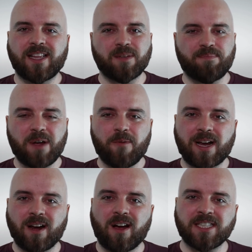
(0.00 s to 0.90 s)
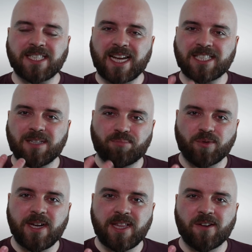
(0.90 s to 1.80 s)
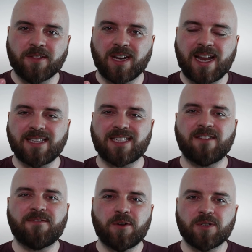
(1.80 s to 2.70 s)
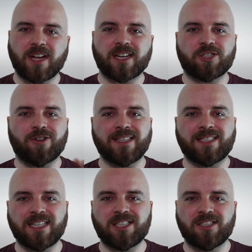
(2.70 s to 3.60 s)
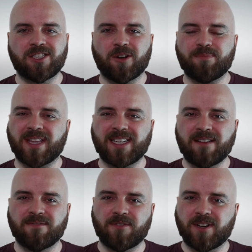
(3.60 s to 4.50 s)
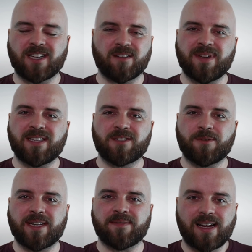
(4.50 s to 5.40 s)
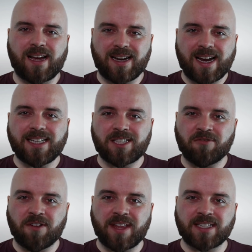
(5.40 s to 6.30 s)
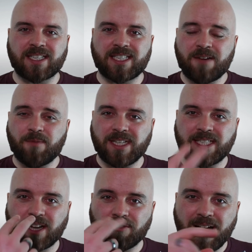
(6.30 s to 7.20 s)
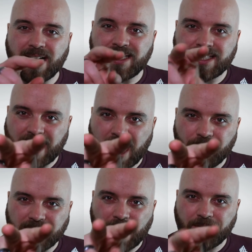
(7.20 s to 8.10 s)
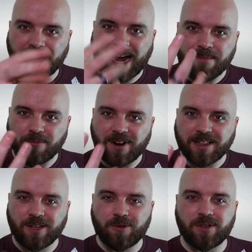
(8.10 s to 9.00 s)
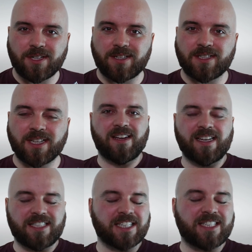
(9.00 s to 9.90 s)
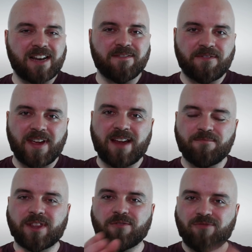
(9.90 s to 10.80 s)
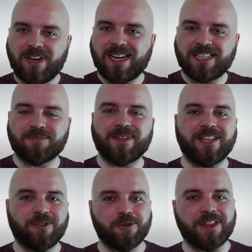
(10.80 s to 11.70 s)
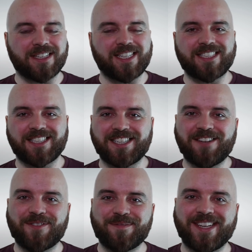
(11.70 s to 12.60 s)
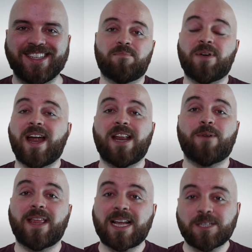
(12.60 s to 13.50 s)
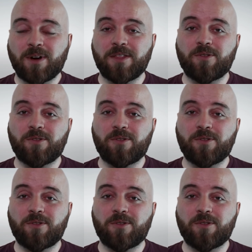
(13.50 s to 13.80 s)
There's a bit where Glass is actually breathing on the lens and it feels like a transition shot, but they didn't fully commit to it. And later on, there's a scene where he's directly staring down the camera at the audience. It just didn't fit in with the realism and the authenticity for me. But anyway, that's my